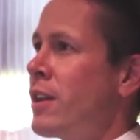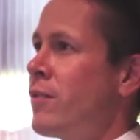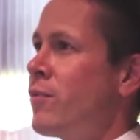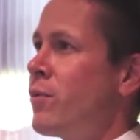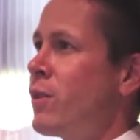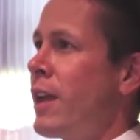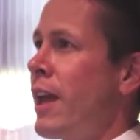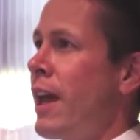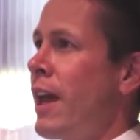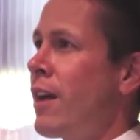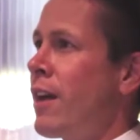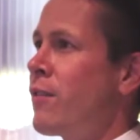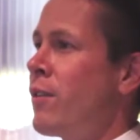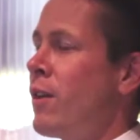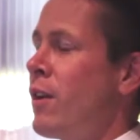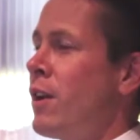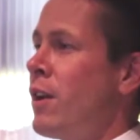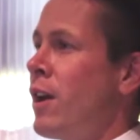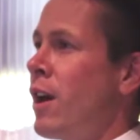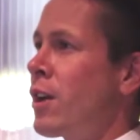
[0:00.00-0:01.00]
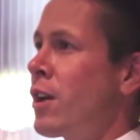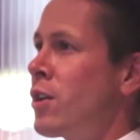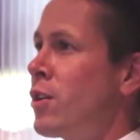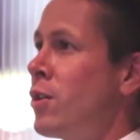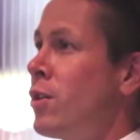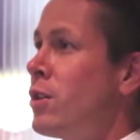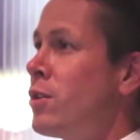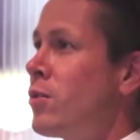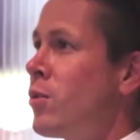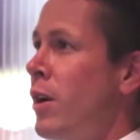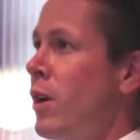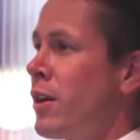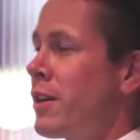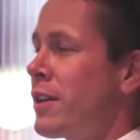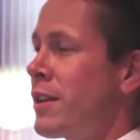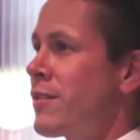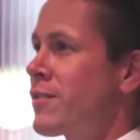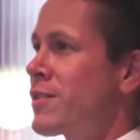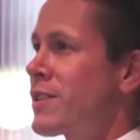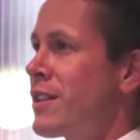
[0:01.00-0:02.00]
If we have a good
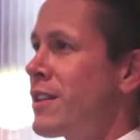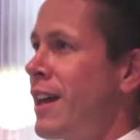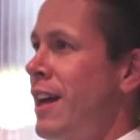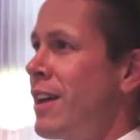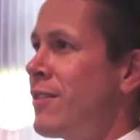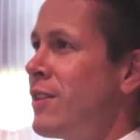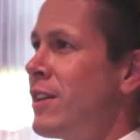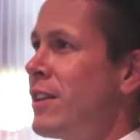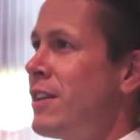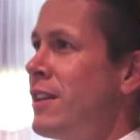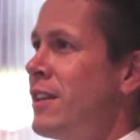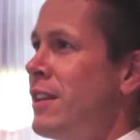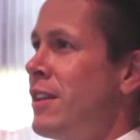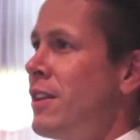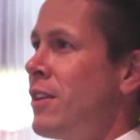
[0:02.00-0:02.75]
quality of saliva,